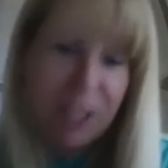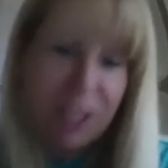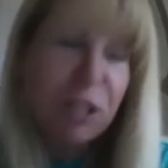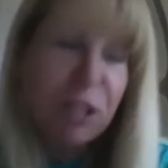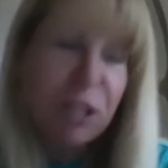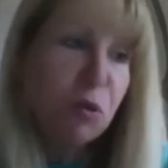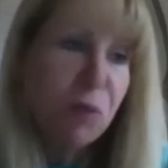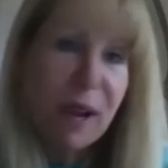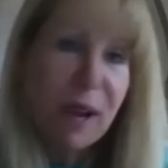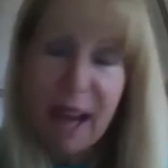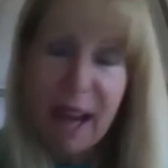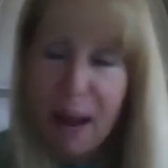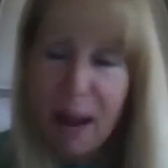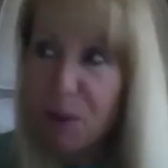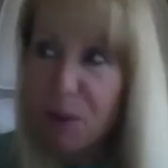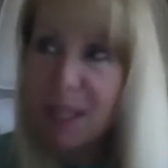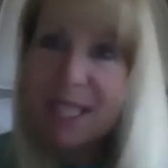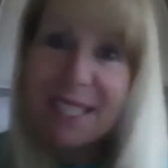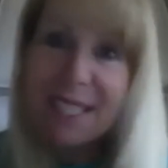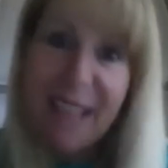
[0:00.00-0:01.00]
great, I
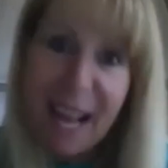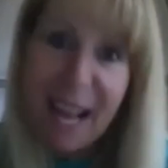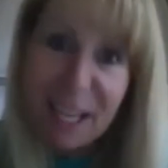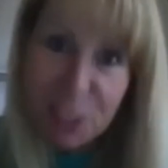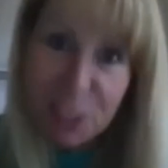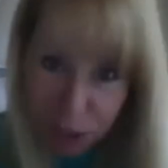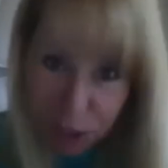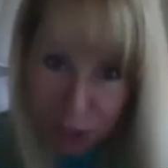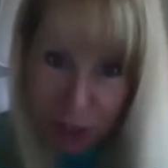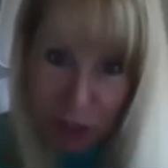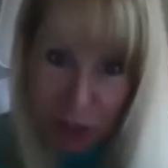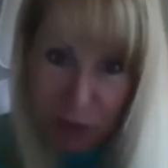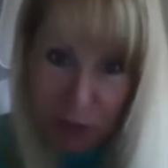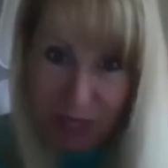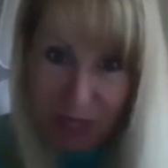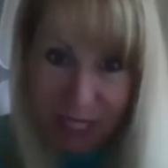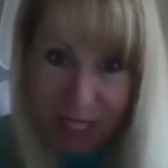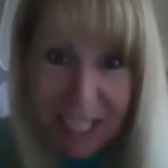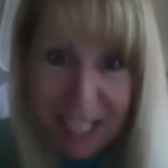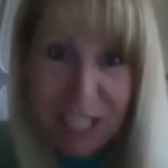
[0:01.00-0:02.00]
want to attach this to my
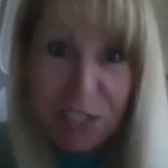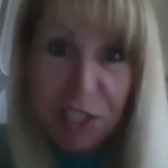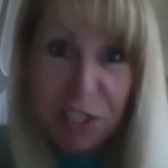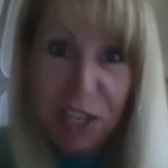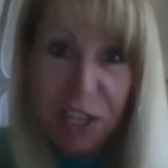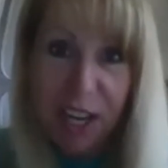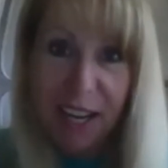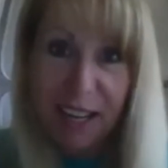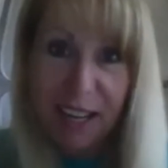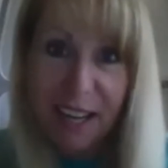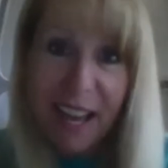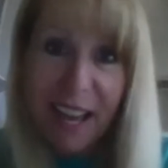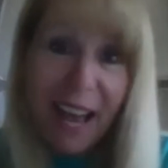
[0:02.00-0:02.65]
keychain.